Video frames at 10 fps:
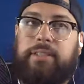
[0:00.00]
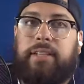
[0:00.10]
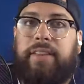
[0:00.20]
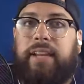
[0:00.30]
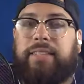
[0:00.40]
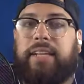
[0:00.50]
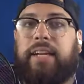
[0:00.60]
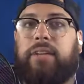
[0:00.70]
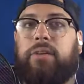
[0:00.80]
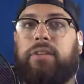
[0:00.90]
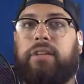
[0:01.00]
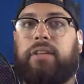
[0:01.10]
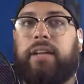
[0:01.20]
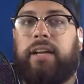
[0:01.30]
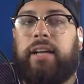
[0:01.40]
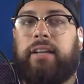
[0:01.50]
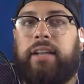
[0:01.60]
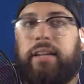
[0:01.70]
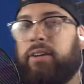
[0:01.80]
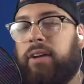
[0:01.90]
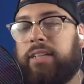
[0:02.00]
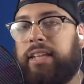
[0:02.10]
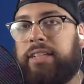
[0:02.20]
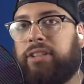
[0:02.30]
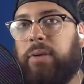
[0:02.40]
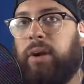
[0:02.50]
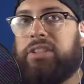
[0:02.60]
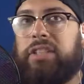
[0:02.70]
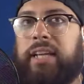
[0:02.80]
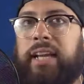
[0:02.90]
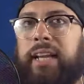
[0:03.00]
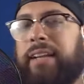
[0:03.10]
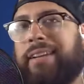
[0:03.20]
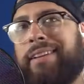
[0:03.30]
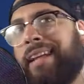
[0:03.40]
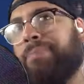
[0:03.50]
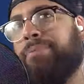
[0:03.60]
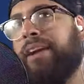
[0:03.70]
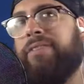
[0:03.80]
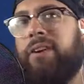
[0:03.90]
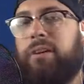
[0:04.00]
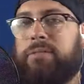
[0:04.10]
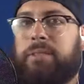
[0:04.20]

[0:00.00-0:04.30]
Then as I got older, I don't know. I tried watching it again. I didn't like Braveheart.